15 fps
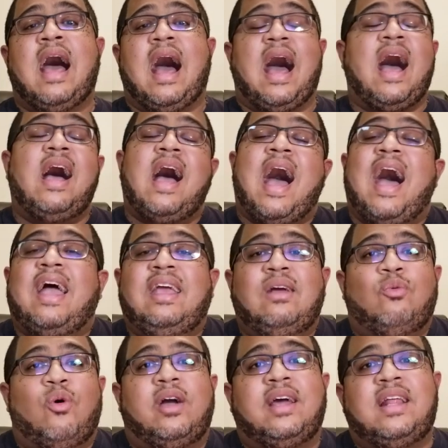I
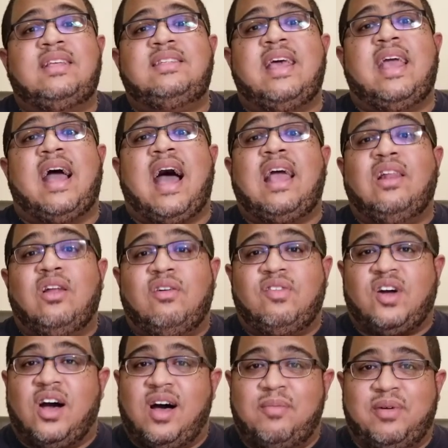what can I say? I love
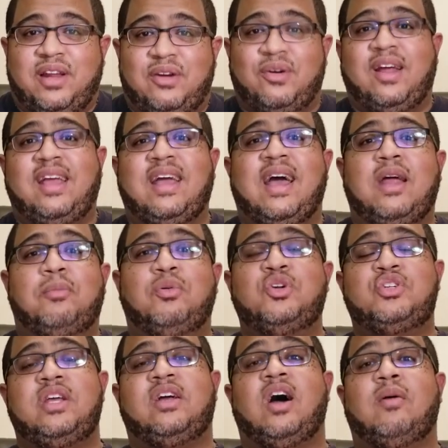comedy, right? I
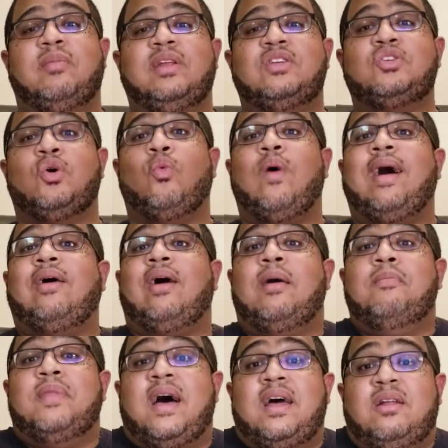appreciate comedy. So while
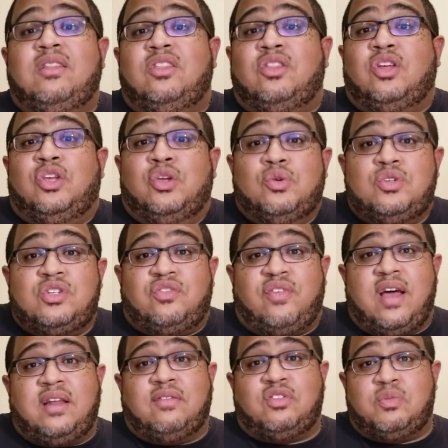I'm not the hugest
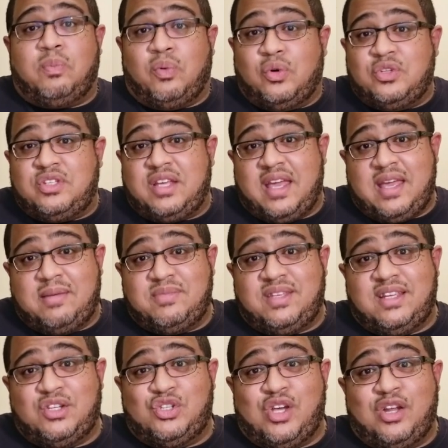fan of sports games
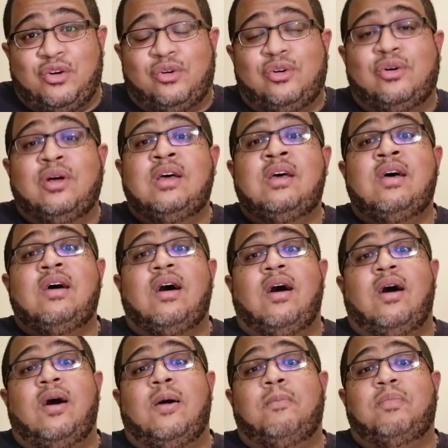in general,
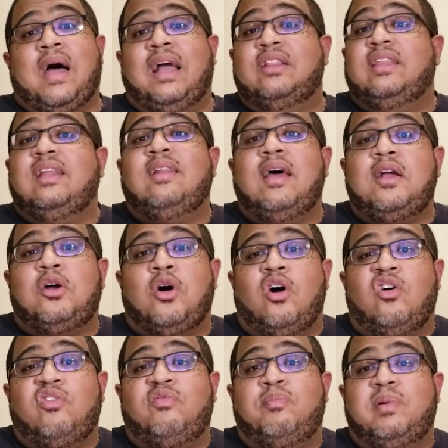I did like
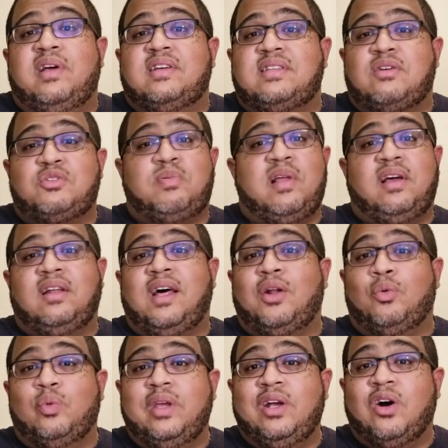golf because I was playing a lot
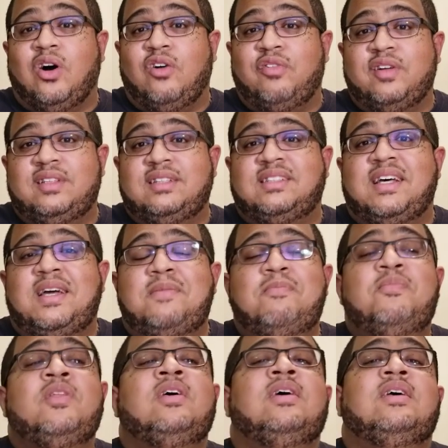of Wii Golf at the time.
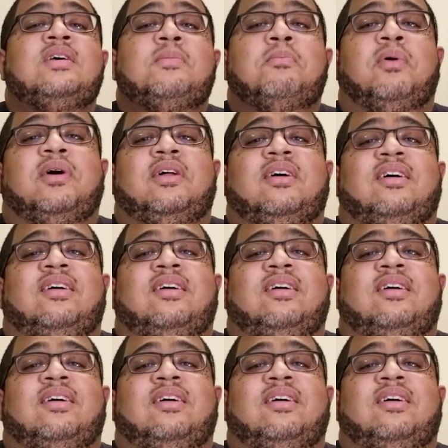But